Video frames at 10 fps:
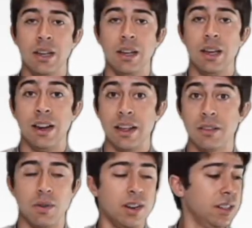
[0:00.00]
Another
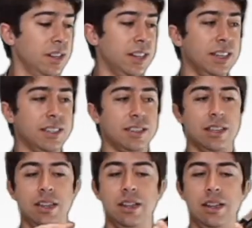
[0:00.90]
one is
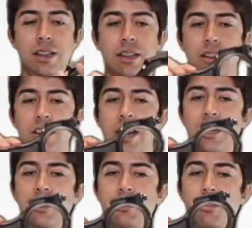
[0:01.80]
a
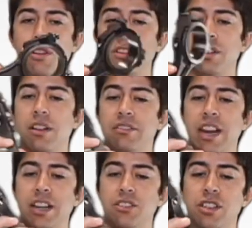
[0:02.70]
connecting rod of an
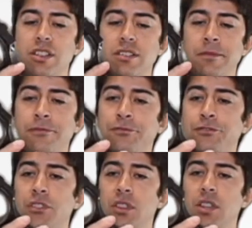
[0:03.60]
engine.
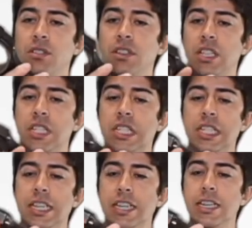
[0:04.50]
You can
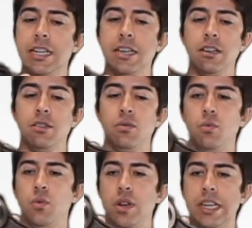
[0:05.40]
see
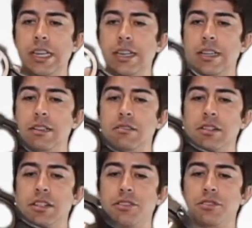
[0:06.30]
we
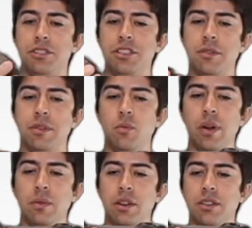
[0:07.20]
need to determine where
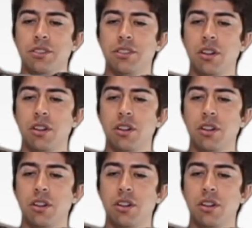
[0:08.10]
we're going to start